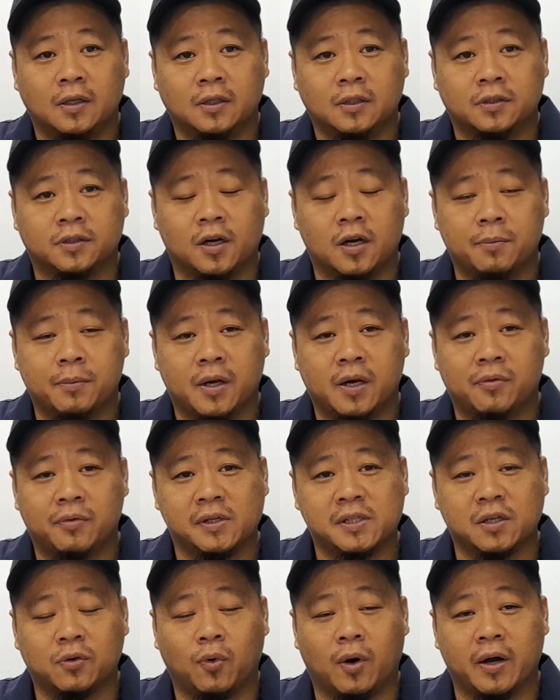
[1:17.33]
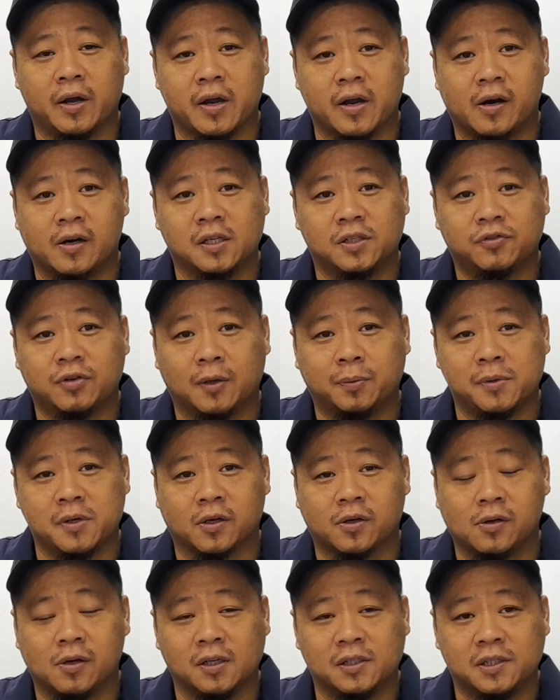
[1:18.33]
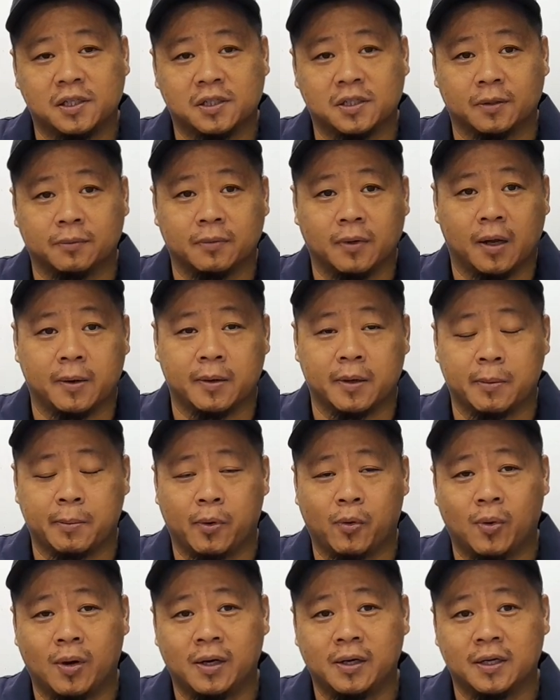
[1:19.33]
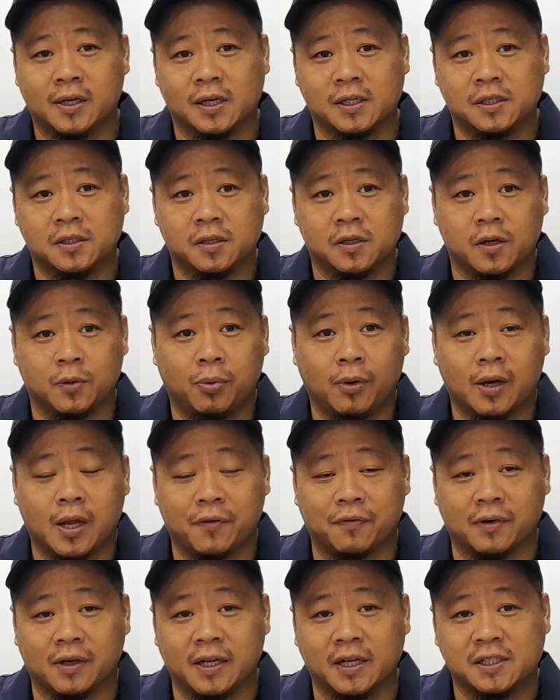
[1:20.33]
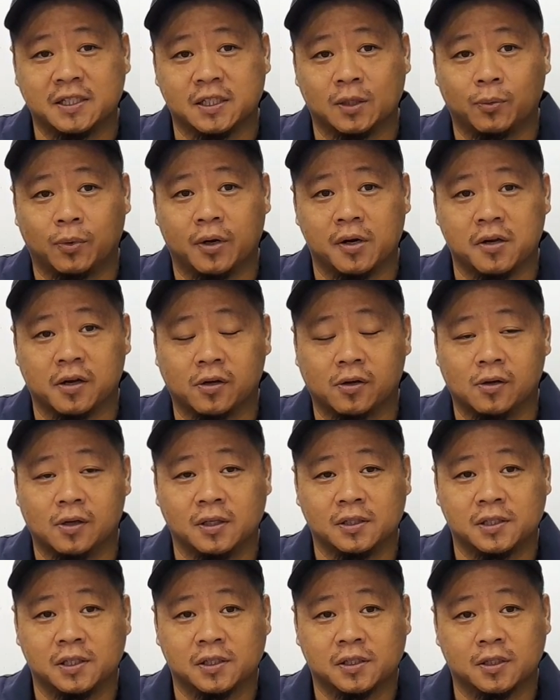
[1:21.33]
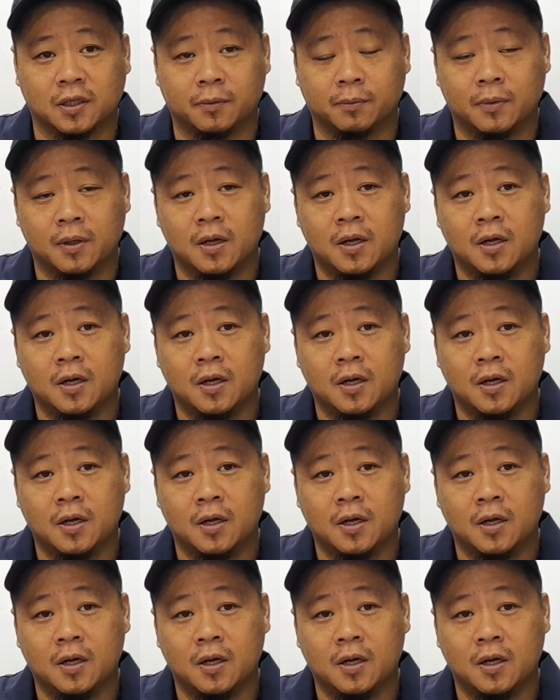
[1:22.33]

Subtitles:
There are many reasons why air is trapped in your cooling system. And number one is you probably have a leak somewhere in your cooling system.